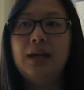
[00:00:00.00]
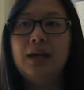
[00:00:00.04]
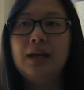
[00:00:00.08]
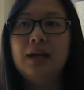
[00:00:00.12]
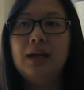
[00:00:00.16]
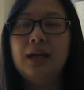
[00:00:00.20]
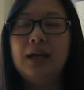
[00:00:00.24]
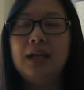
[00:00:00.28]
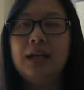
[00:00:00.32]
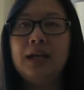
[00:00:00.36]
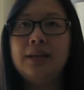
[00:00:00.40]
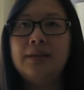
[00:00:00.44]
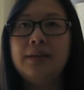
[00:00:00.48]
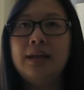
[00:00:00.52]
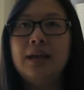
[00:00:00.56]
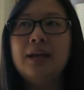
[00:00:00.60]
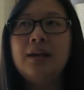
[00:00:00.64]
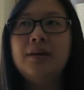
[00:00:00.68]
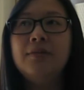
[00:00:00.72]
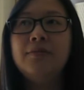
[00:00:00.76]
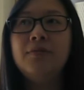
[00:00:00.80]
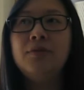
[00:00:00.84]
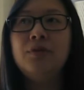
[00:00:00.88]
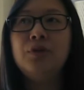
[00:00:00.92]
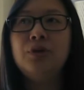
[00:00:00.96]
And I
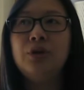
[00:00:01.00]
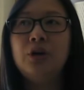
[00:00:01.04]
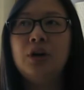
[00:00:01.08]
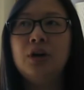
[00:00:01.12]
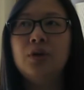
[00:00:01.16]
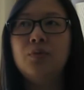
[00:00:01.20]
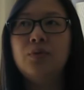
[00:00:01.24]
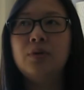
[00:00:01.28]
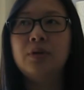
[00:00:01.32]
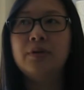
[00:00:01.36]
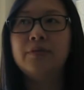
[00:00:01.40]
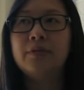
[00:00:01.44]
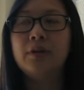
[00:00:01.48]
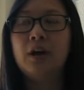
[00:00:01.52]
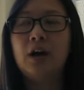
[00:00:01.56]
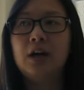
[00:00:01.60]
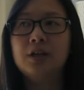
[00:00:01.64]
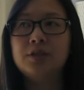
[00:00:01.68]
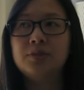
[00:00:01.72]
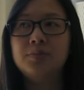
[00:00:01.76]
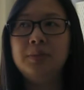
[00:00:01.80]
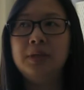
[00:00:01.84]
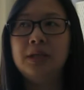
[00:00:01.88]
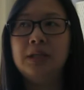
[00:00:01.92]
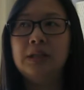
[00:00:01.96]
think a full yard would have
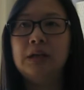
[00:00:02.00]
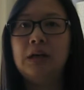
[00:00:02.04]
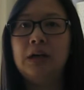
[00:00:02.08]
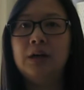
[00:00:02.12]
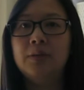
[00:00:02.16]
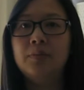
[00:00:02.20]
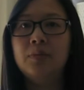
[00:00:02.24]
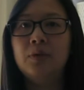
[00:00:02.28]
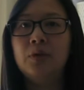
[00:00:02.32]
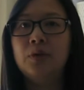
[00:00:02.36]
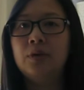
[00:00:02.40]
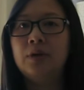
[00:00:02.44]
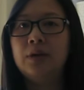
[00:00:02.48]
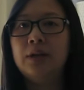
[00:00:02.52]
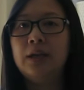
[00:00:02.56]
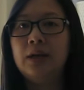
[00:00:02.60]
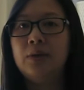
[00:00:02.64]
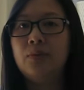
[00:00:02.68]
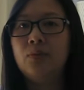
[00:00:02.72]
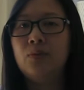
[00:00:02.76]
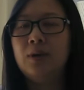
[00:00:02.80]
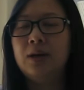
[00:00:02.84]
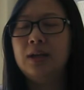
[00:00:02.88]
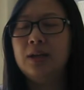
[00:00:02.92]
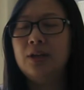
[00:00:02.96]
cost me a lot more
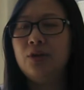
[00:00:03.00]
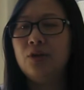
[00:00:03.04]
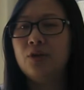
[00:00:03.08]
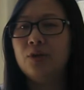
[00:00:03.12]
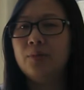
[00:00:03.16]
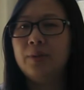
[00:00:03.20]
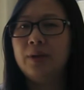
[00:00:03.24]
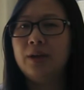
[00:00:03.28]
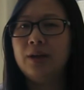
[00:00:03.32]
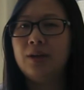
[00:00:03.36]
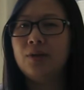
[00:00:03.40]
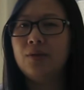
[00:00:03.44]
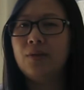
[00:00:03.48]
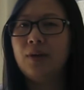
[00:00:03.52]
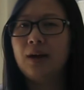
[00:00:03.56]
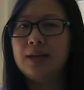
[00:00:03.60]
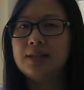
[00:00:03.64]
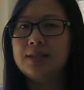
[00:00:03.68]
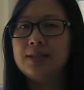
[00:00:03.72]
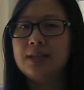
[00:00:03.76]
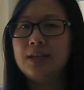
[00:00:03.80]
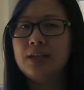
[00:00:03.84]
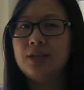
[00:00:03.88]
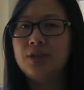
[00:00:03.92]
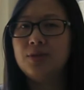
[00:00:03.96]
than what European
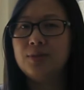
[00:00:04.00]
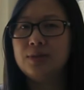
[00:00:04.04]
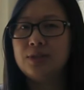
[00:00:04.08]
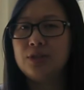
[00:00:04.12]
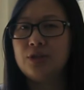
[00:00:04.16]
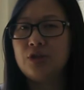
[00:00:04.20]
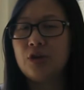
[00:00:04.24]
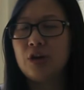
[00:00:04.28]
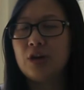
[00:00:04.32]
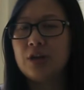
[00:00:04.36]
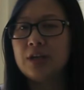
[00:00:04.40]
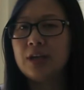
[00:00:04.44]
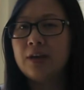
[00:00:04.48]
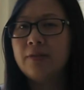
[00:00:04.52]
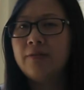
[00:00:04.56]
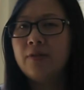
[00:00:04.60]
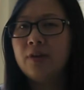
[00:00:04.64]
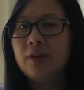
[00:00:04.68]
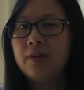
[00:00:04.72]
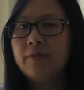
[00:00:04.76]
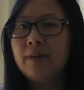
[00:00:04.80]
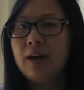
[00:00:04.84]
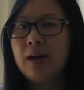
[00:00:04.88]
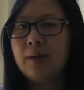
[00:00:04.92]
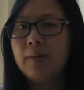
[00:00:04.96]
Cross Stitch was charging for
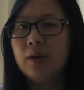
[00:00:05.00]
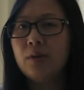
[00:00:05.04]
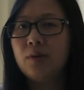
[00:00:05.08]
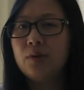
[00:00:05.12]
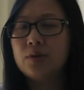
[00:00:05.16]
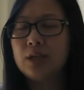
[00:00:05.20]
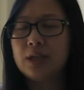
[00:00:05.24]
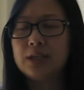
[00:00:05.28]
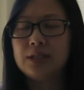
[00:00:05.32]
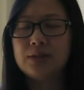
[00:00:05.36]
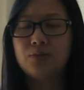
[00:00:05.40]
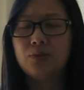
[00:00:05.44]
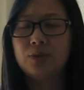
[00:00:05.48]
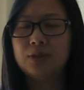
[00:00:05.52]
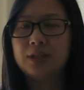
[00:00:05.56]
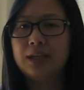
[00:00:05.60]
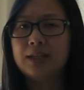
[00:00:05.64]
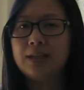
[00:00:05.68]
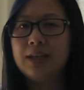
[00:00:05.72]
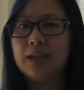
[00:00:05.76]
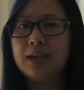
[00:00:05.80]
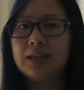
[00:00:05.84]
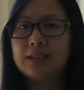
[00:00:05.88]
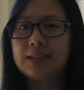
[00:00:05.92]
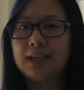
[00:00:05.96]
the fabric, which I
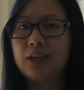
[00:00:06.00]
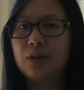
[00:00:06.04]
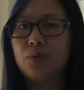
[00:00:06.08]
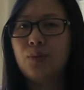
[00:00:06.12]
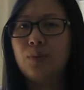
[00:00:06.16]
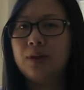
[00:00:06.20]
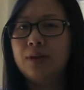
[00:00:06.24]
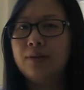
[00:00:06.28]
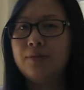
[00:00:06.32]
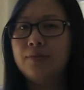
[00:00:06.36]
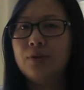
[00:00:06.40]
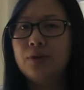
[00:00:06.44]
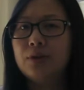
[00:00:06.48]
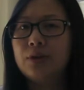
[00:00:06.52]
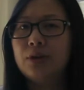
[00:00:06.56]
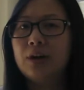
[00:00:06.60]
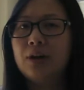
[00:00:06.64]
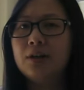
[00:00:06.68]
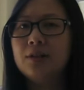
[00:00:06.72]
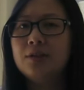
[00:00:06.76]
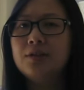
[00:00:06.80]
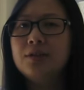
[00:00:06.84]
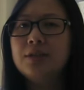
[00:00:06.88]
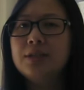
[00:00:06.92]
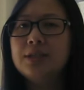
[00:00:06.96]
think is like
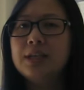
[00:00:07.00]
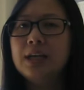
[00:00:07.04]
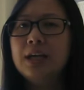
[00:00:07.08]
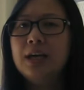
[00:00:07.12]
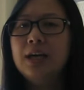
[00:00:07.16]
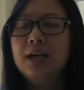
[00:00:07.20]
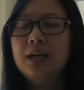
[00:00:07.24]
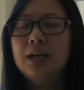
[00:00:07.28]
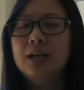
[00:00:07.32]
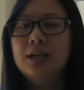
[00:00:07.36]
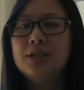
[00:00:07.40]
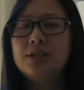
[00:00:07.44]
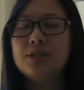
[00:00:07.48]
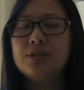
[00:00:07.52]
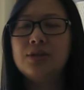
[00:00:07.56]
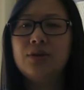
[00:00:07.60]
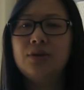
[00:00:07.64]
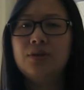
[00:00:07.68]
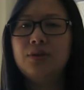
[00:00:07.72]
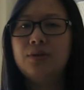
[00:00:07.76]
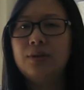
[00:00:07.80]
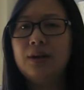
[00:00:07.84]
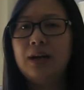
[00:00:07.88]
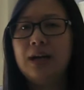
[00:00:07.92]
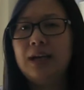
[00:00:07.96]
$24.
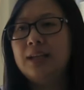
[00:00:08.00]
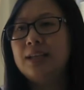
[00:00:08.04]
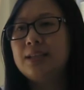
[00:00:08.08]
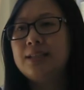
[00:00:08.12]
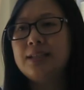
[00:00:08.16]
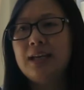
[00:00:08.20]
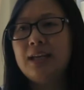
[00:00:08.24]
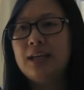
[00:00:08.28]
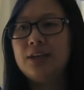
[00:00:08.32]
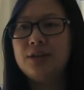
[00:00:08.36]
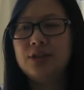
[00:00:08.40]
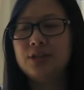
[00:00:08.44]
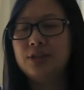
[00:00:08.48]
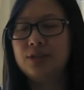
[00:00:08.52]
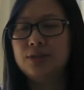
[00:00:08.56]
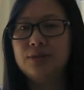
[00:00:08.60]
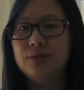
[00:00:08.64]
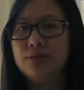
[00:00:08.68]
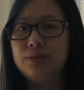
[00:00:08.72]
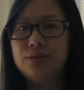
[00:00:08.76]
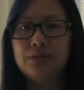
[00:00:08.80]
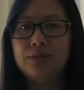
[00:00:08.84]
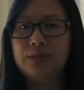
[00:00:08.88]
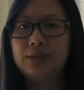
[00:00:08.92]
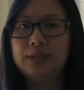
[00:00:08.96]
So I decided just
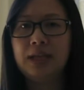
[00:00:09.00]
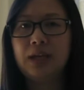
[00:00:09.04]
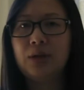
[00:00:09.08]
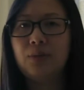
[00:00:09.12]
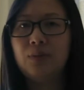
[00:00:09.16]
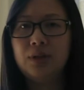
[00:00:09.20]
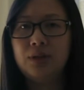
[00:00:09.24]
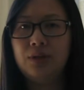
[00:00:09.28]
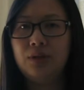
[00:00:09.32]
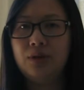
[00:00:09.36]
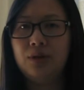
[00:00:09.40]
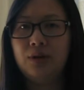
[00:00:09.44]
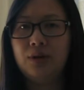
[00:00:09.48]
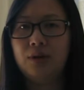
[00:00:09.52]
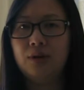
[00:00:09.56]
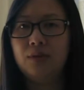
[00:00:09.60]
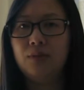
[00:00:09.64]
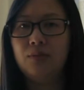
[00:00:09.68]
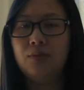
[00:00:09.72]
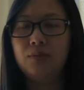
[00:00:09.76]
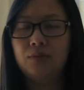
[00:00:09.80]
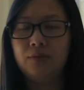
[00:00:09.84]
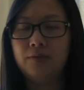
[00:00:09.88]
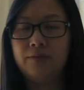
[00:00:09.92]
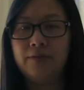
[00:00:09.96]
to stick with their
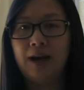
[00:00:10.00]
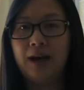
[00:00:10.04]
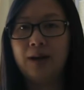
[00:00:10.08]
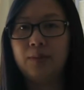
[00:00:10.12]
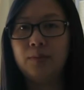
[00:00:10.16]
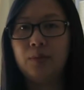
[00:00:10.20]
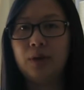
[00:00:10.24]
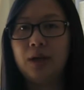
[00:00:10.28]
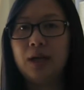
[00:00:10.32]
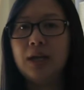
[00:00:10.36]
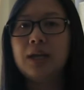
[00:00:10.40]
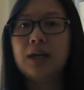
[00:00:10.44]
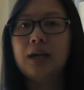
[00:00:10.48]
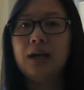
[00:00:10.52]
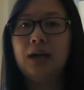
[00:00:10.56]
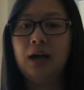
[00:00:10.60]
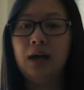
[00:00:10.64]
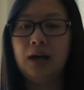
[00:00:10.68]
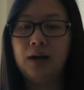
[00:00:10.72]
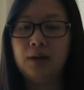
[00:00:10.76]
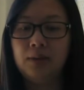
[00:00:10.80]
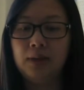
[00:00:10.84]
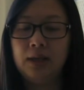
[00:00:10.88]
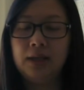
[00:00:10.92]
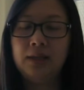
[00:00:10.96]
fabric
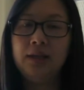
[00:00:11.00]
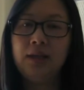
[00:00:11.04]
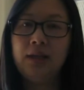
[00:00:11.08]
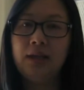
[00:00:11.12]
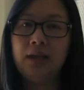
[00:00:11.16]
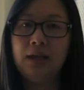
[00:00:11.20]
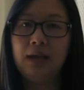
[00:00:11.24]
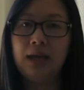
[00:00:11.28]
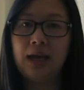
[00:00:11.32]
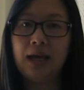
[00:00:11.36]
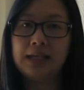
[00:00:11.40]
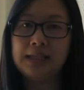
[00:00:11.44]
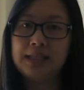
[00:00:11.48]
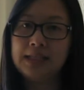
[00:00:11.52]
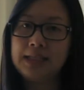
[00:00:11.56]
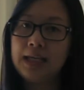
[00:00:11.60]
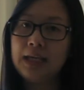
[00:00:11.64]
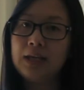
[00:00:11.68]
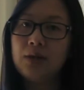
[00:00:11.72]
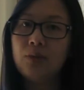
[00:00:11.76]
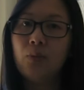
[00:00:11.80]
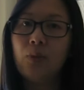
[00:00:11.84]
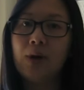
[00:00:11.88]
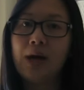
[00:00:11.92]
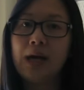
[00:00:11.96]
in the
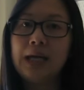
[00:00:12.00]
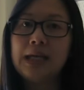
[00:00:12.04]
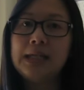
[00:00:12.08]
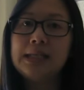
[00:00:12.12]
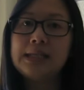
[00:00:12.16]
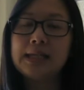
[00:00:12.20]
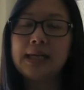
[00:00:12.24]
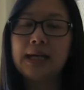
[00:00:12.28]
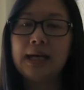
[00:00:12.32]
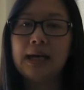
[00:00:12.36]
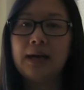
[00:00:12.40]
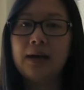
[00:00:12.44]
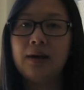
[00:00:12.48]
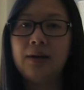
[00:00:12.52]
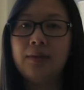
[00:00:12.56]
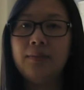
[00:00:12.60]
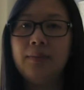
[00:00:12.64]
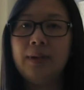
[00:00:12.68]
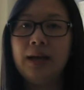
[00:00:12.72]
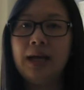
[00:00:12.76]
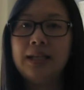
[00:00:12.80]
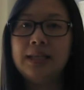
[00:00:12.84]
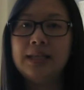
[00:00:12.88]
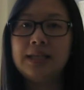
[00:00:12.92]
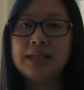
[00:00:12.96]
antique white.
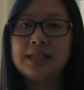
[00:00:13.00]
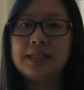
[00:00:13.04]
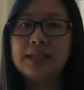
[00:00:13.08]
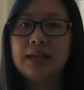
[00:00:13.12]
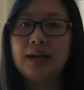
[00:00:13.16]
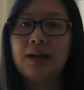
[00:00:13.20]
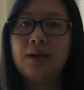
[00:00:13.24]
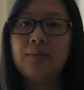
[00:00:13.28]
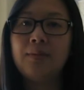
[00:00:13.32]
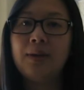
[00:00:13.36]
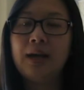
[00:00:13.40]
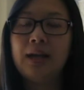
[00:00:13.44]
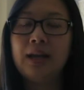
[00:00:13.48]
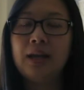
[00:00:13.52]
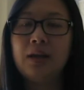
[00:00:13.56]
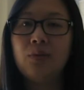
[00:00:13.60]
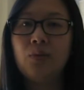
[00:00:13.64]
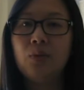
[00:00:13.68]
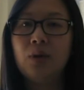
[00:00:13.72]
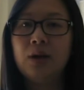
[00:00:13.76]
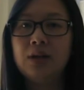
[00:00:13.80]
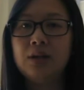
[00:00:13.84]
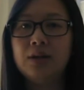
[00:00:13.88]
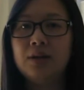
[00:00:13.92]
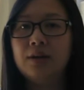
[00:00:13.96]
At this time, I didn't
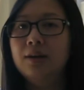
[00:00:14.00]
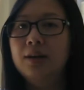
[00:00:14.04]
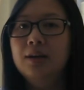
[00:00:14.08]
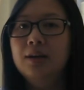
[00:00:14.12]
want to